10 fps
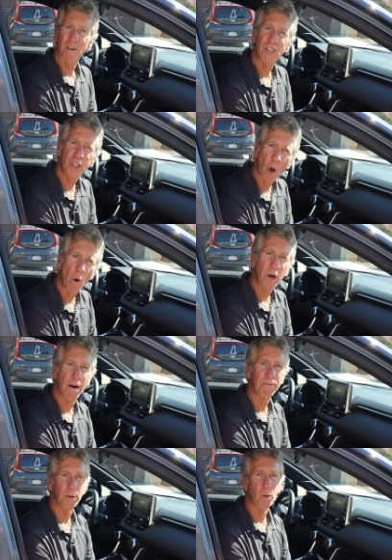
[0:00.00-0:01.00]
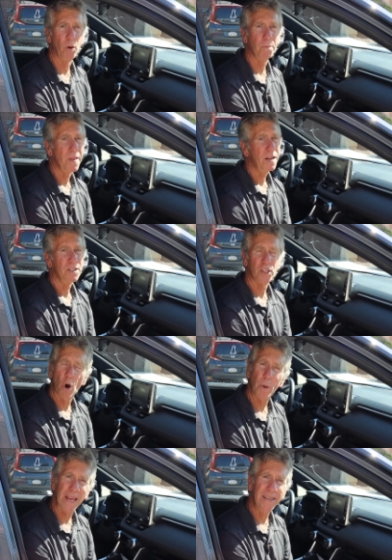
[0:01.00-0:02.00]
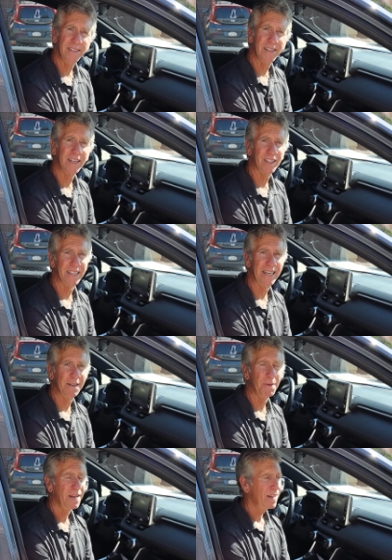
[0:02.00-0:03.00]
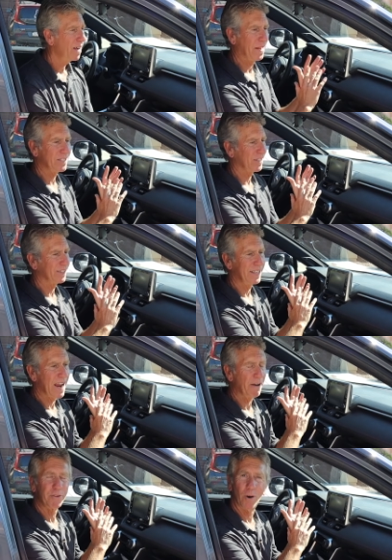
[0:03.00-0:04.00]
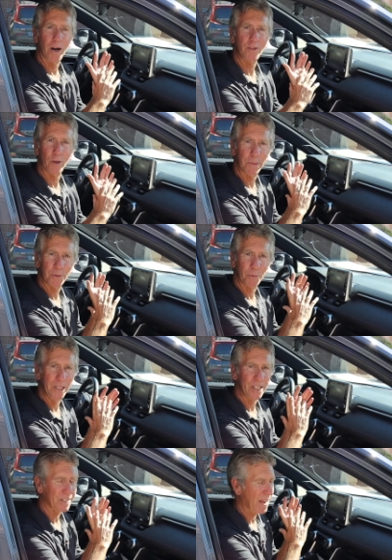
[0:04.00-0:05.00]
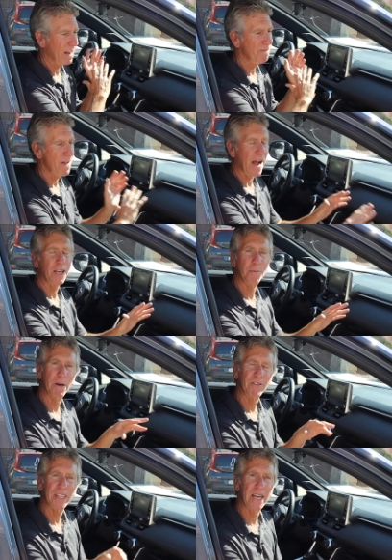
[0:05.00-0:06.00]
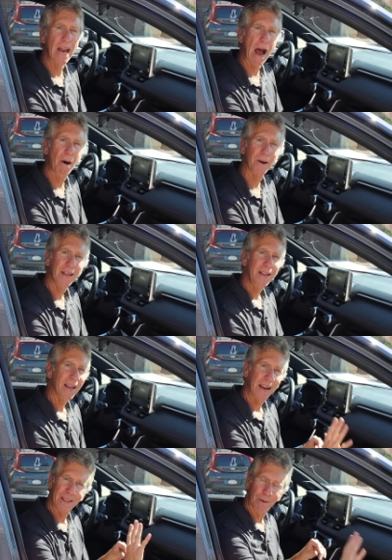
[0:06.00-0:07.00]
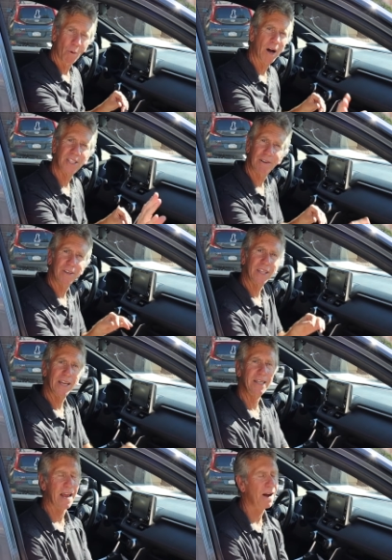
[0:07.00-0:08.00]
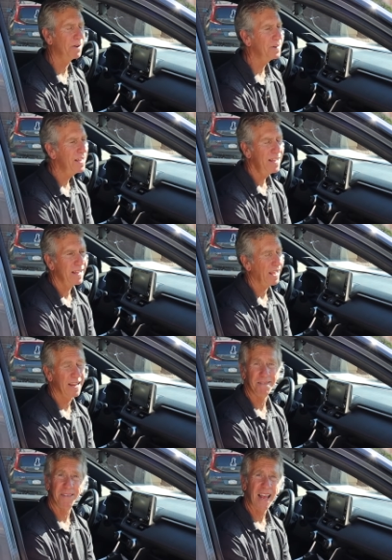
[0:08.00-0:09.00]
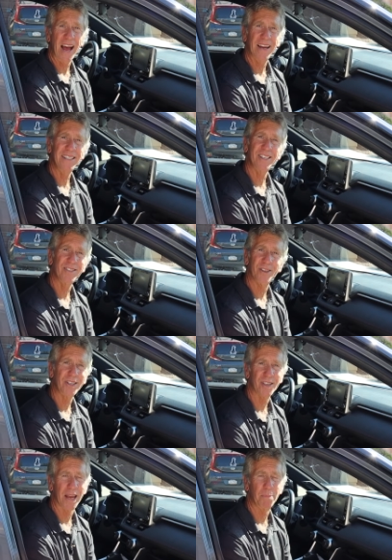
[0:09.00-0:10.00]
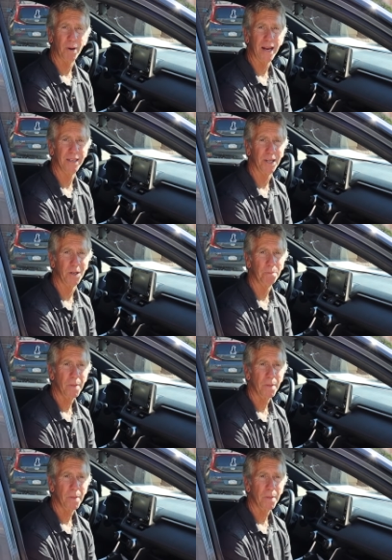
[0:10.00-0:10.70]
So comfortable, so easy to clean. Basically after our trips, we just kind of vacuum everything out and then wash everything down. And yeah, it just looks like brand new.